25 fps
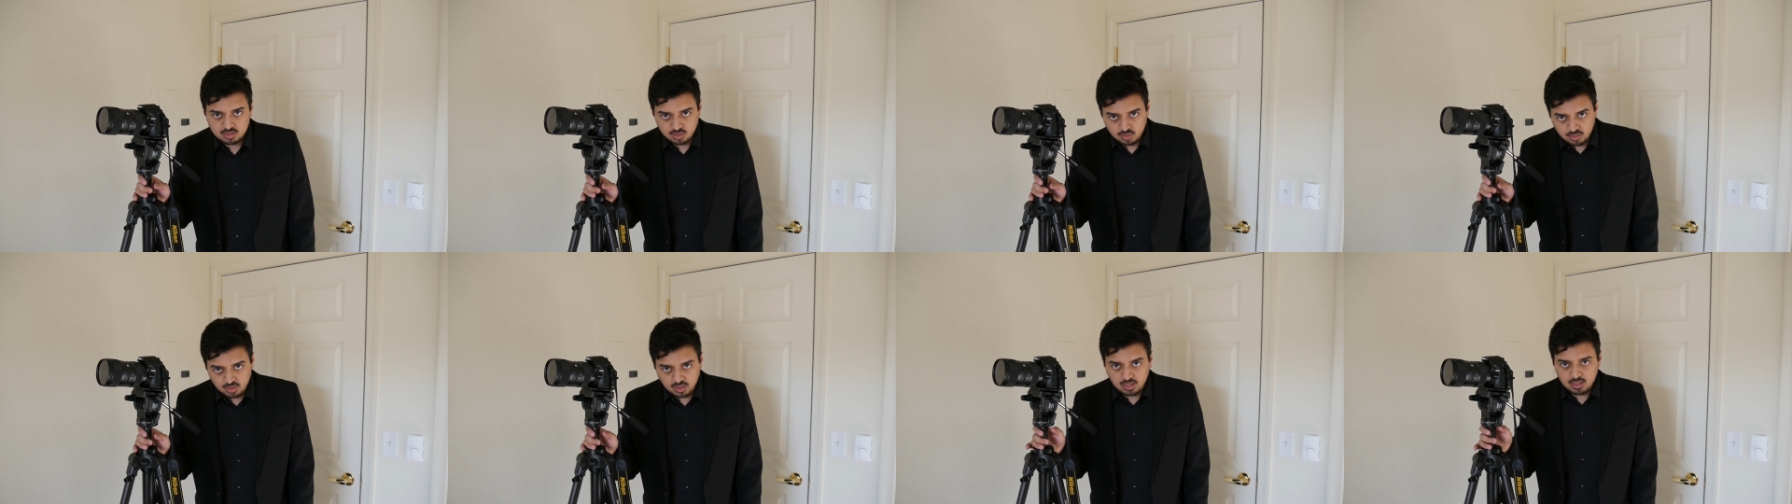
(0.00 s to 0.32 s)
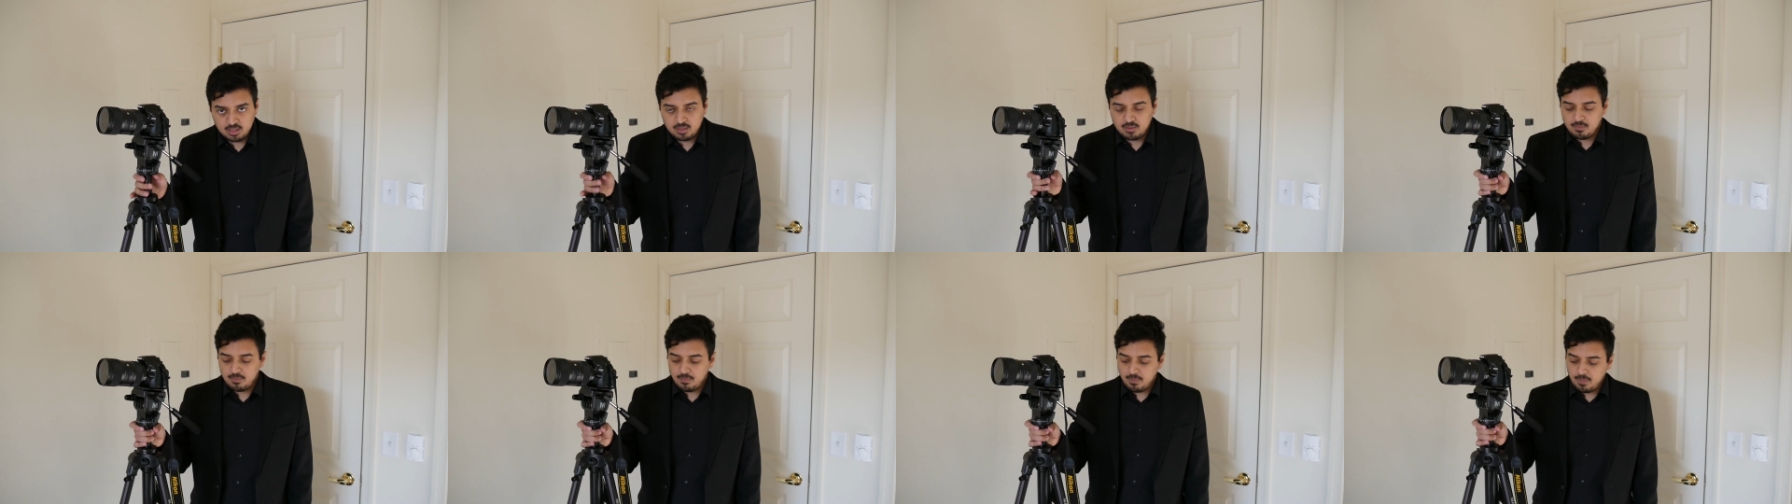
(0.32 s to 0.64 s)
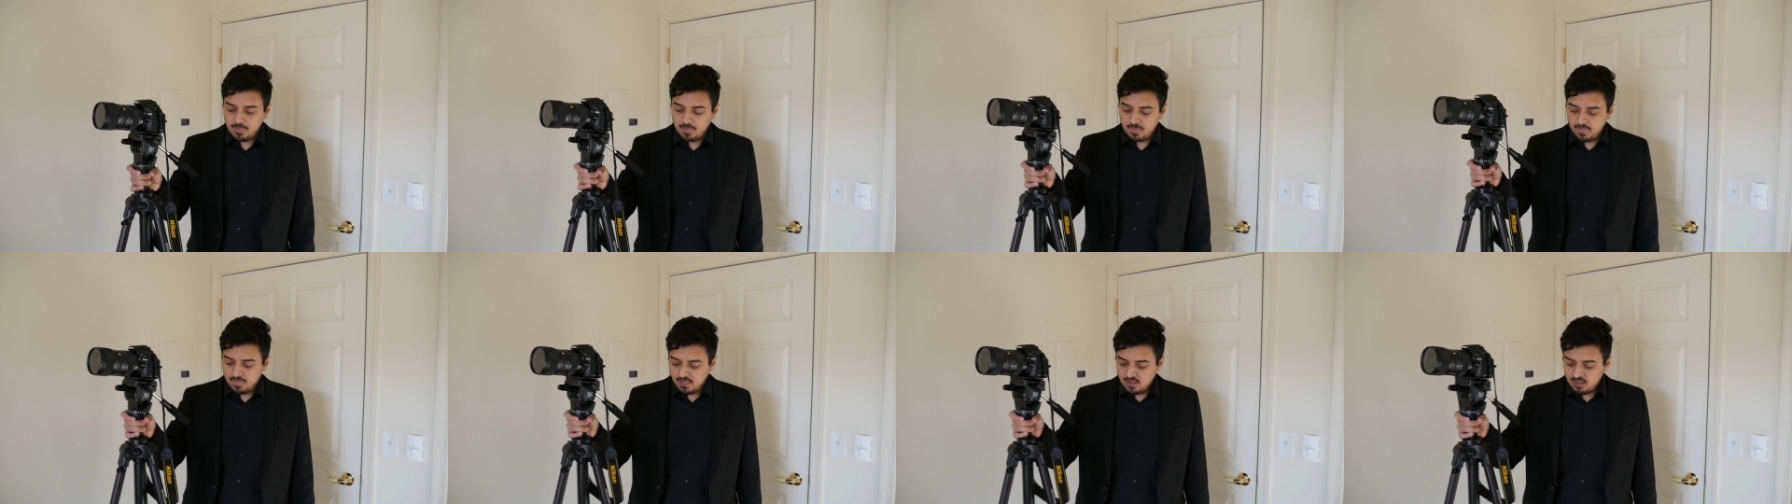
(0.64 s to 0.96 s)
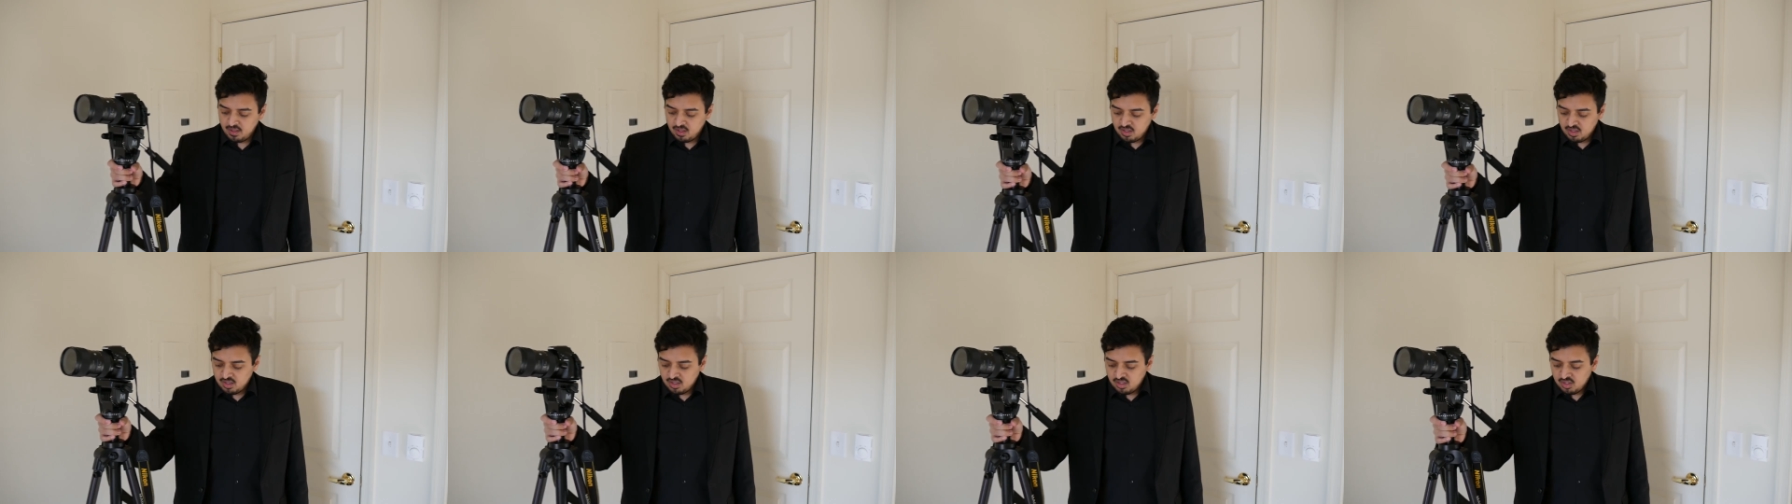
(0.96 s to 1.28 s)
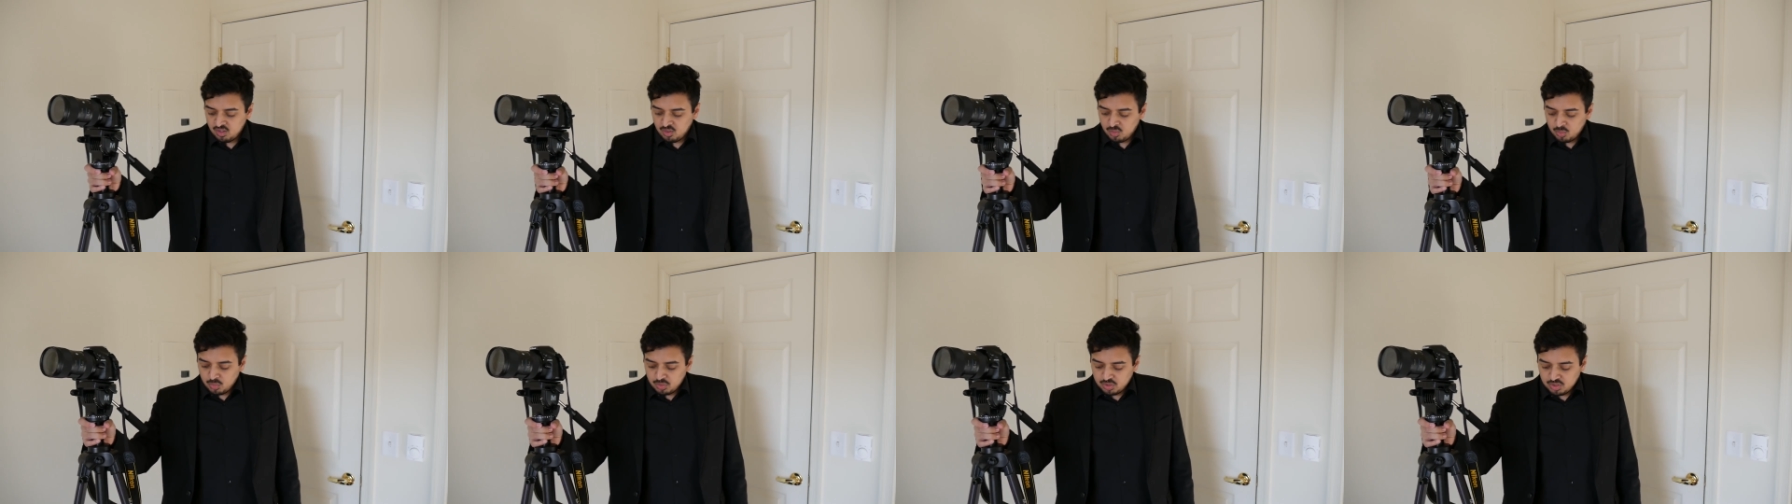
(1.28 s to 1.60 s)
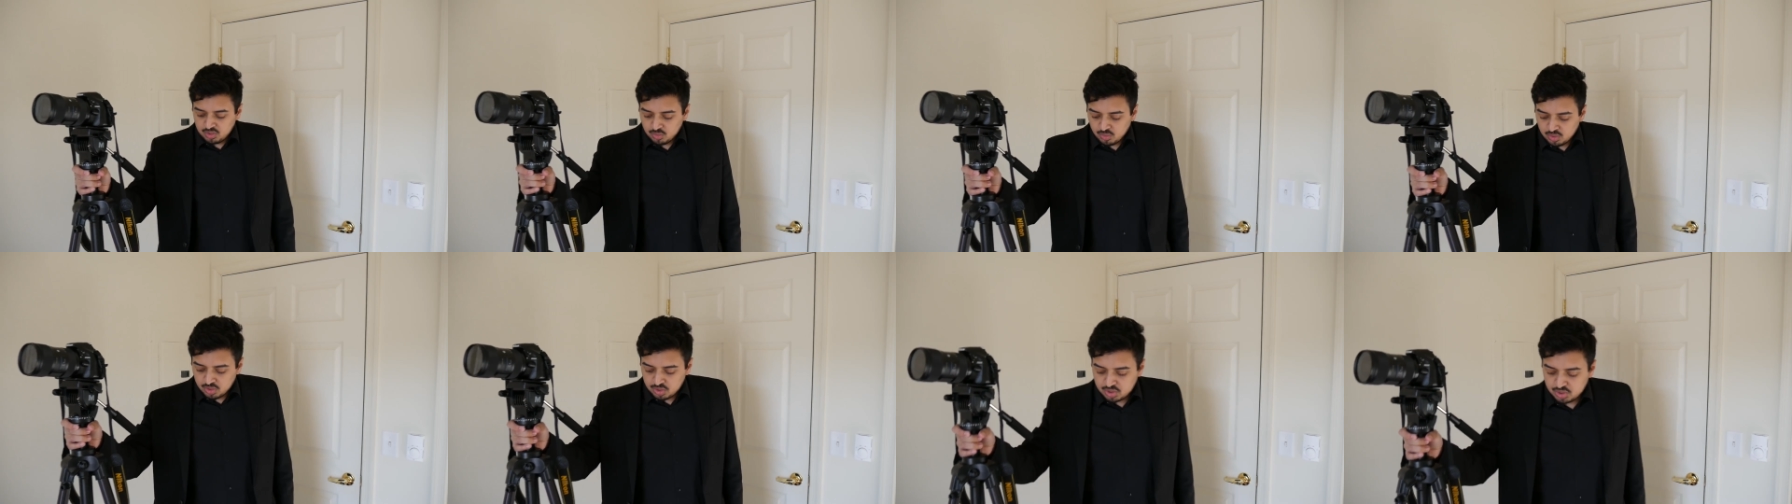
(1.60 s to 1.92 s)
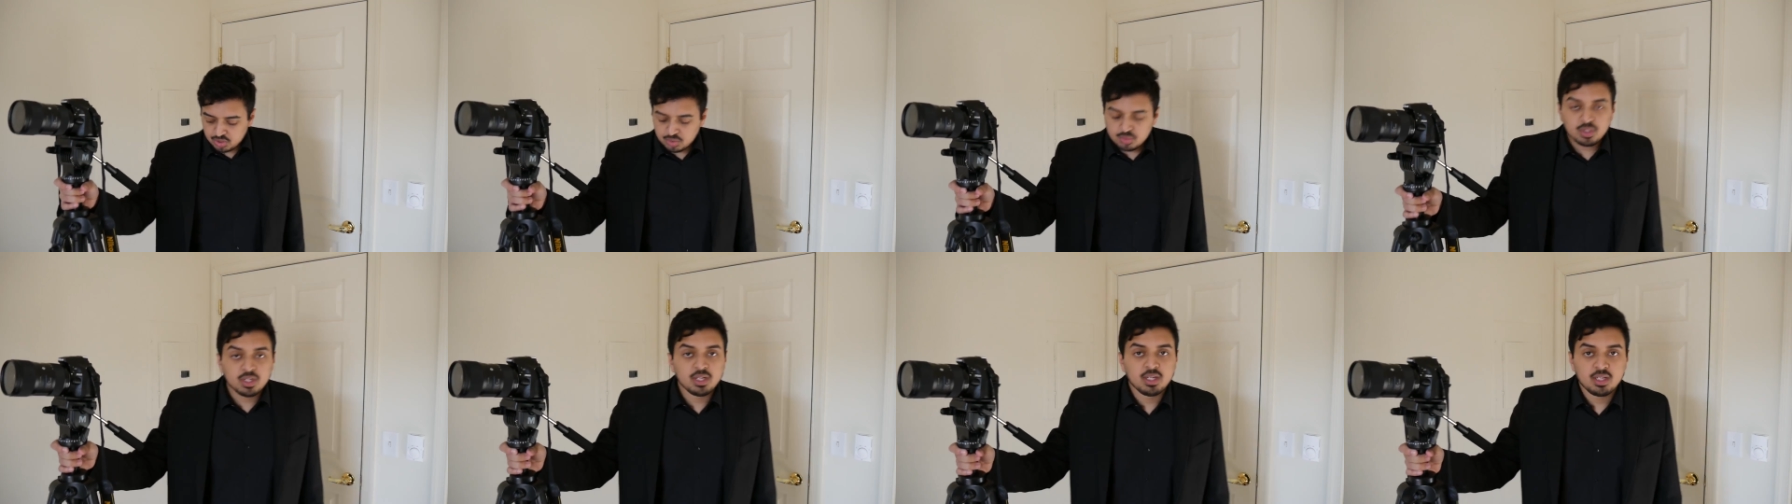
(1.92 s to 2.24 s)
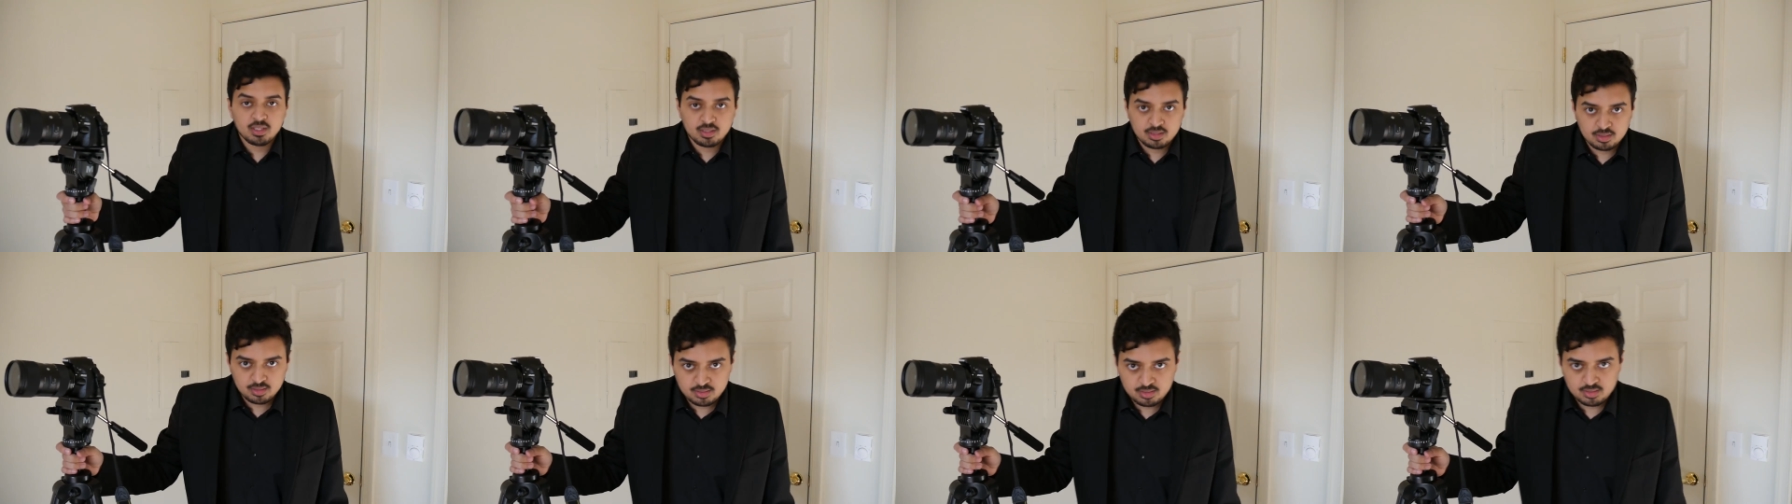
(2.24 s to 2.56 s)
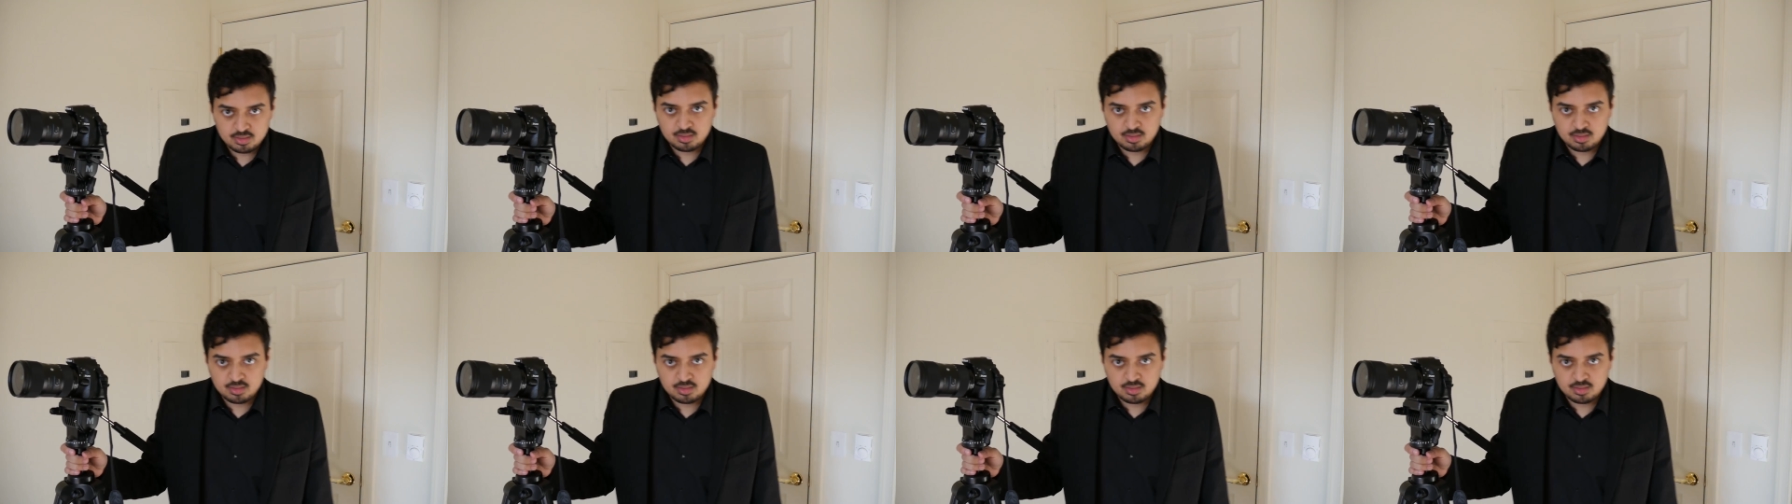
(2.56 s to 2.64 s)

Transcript: okay? When you are shooting,